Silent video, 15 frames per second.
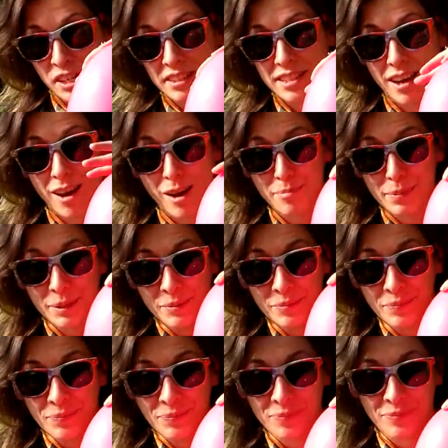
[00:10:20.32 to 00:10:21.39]
on top.
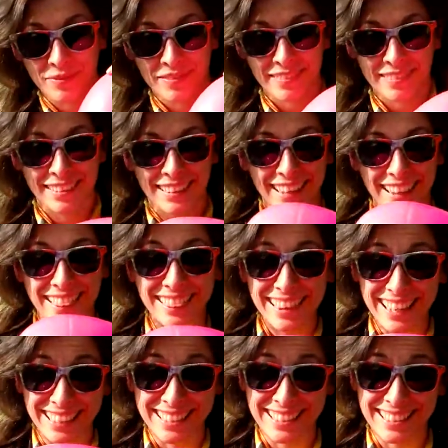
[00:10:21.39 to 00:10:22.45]

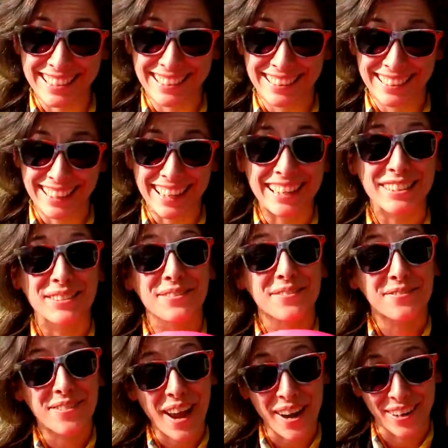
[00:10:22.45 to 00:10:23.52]
This is a
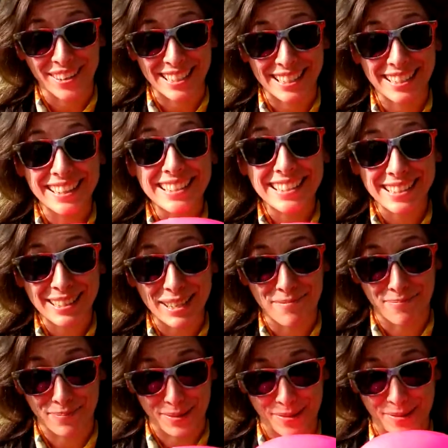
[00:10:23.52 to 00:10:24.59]
very
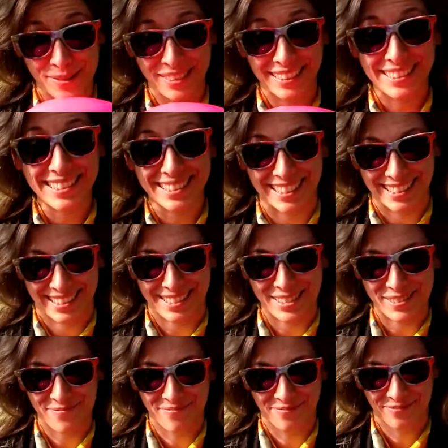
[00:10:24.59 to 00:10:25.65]
simple
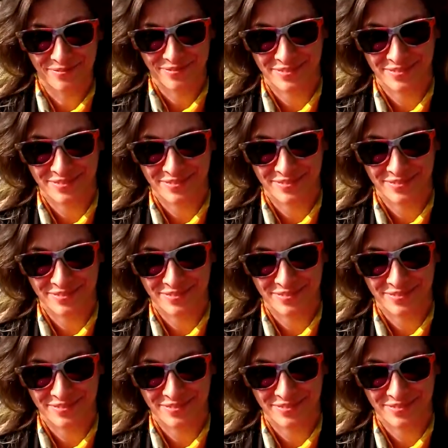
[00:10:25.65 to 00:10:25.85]
system.